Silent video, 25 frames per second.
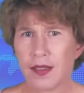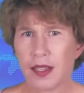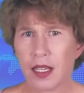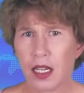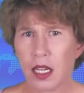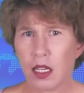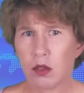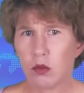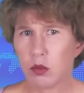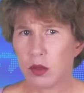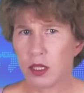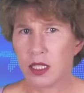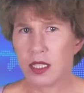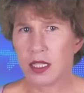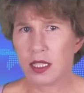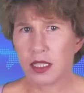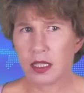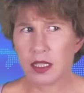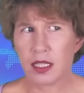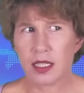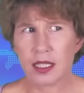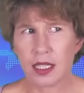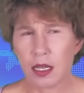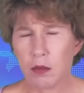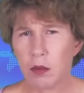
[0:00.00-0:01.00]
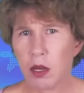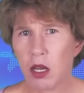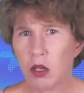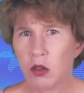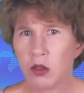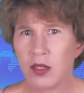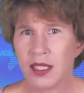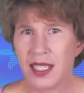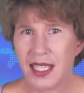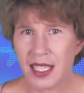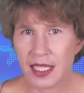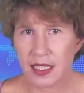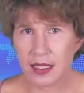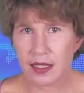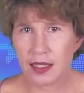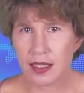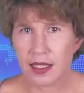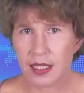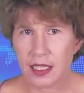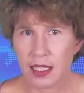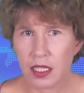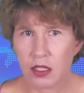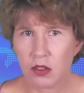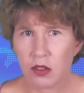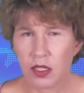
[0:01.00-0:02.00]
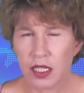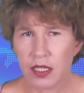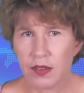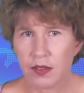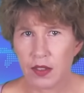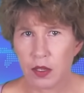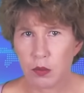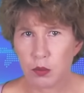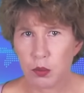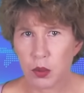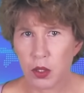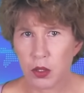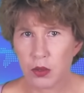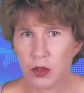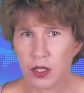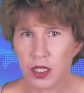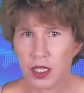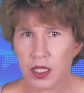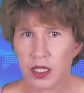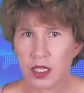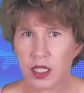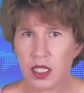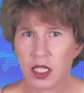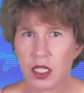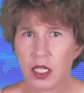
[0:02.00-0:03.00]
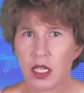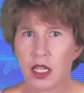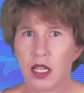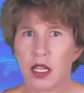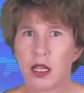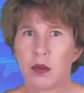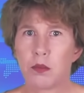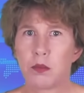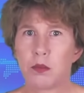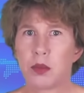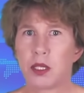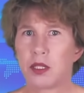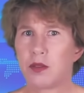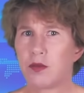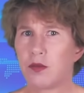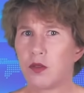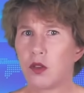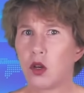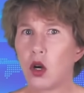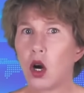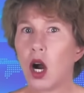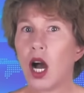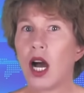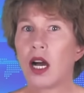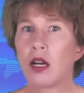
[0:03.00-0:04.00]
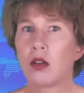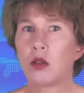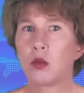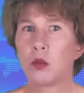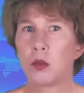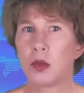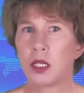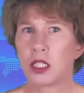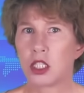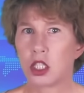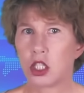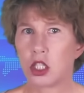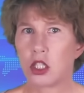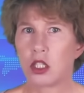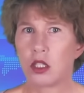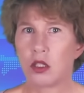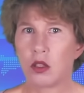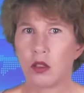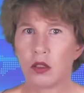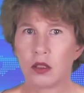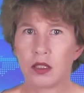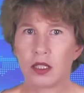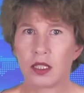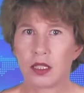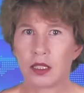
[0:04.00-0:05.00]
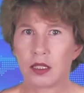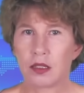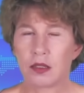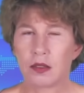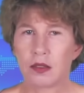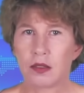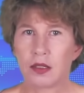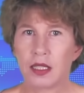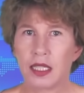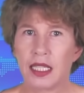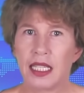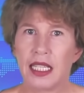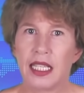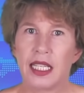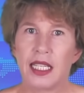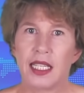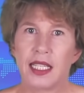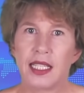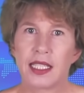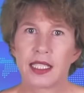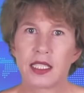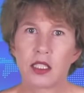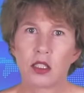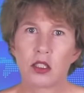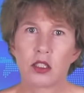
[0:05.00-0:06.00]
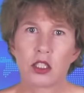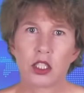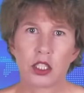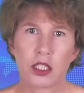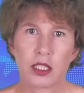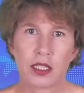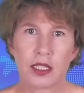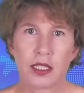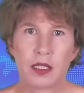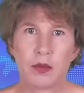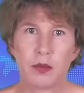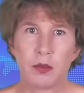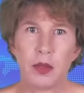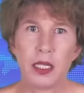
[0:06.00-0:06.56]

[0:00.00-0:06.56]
that I was still somehow necessary in that process, but for how much longer? It's not just